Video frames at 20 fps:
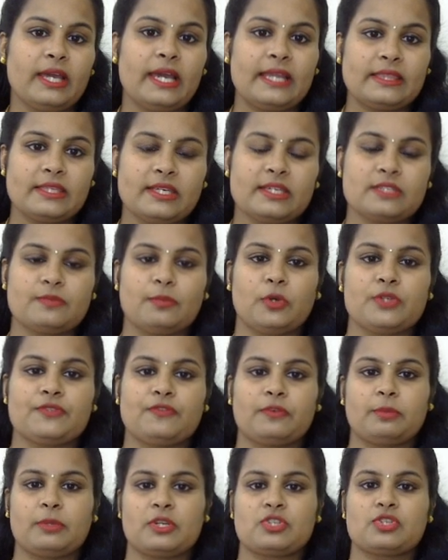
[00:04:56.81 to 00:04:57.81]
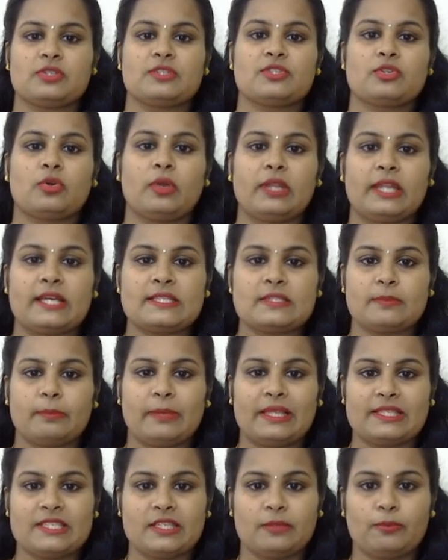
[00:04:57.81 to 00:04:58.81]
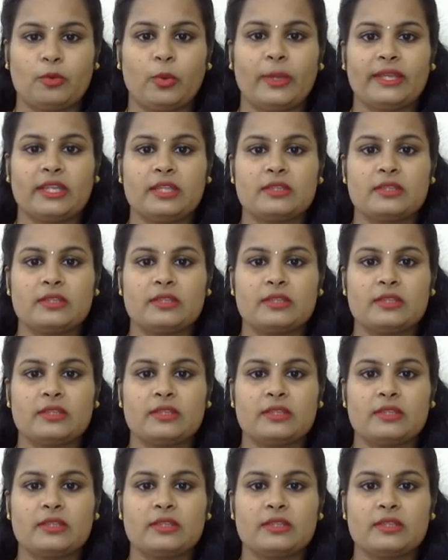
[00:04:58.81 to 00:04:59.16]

at the atmospheric pressure is called as melting point.